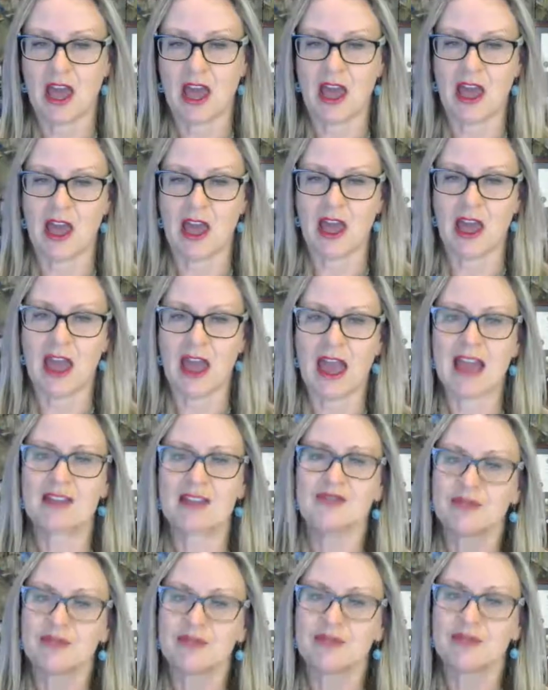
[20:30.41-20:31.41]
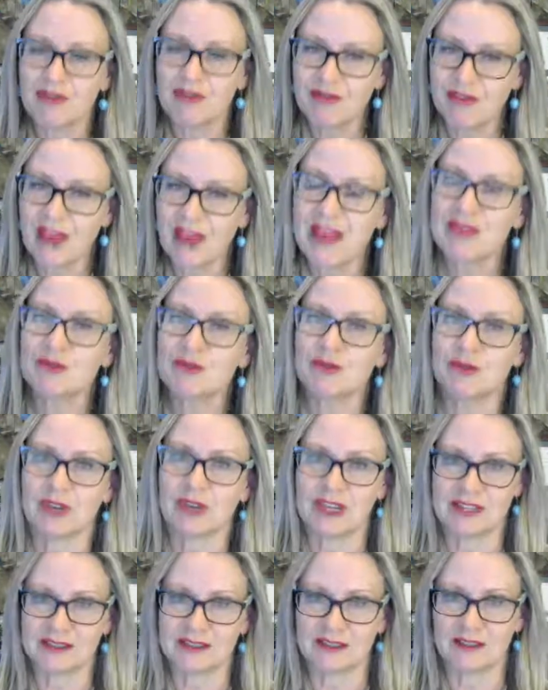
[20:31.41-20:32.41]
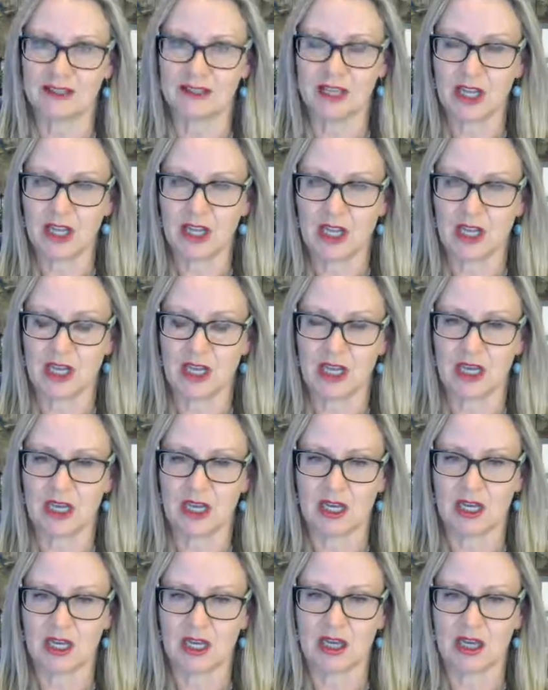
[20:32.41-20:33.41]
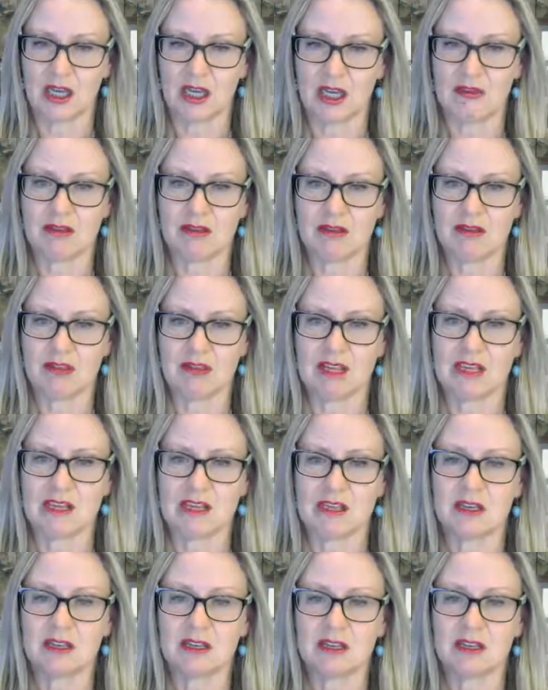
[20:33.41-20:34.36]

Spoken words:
and for that reason the